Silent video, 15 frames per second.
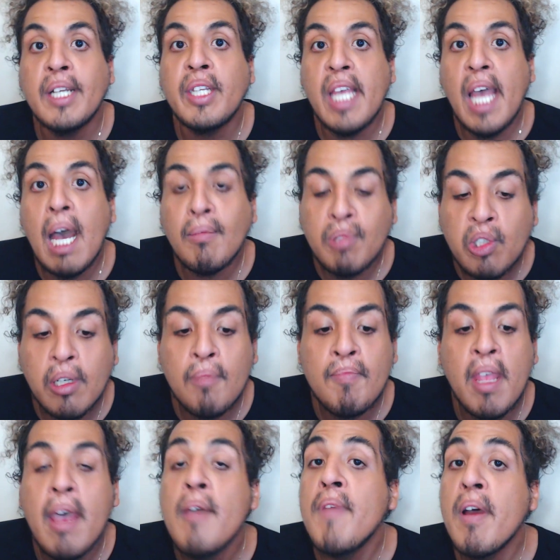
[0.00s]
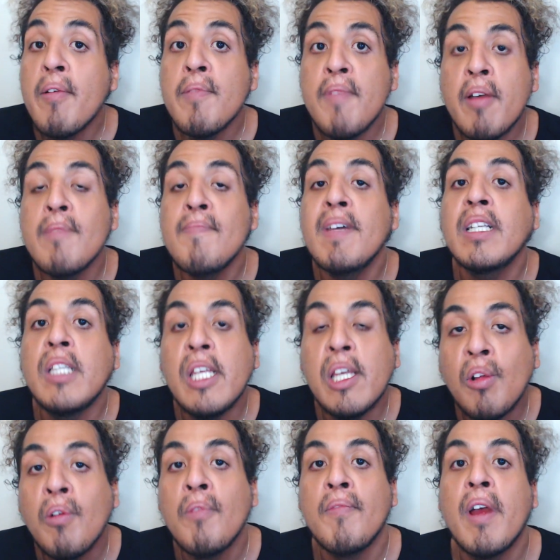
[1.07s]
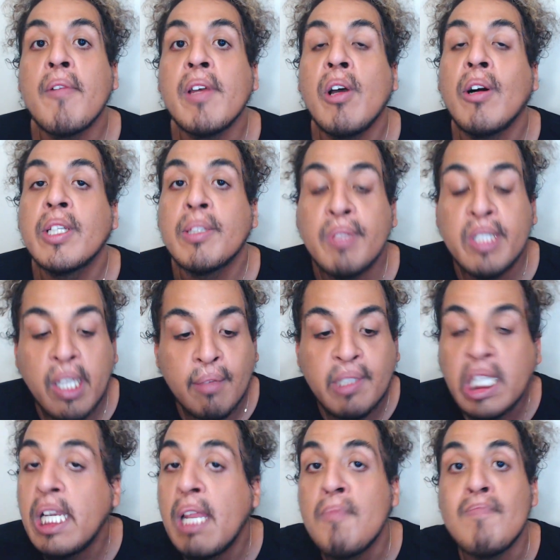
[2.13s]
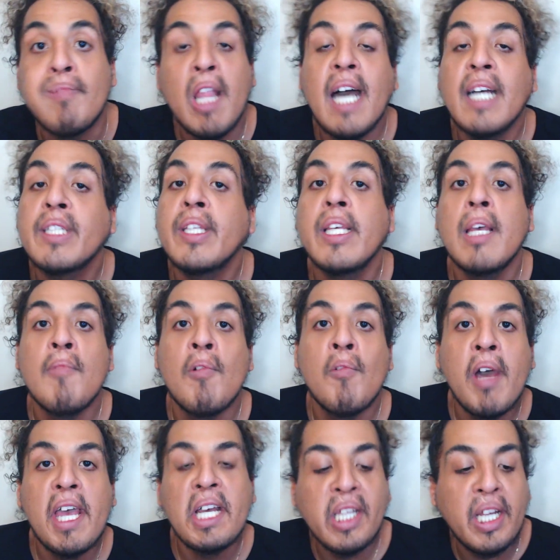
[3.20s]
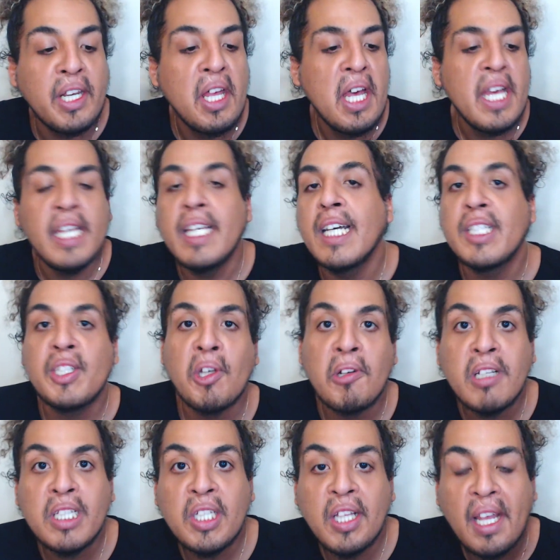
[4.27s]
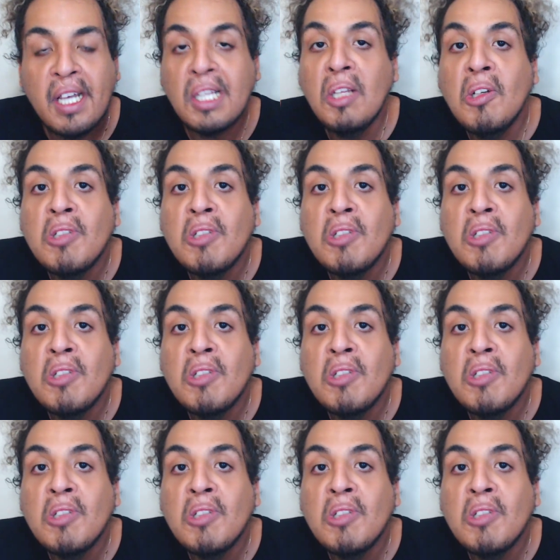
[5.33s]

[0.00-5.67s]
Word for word: trying to capture him, very, very big deal. Very awesome stuff, seeing him blasting him away, and then he gets turned into like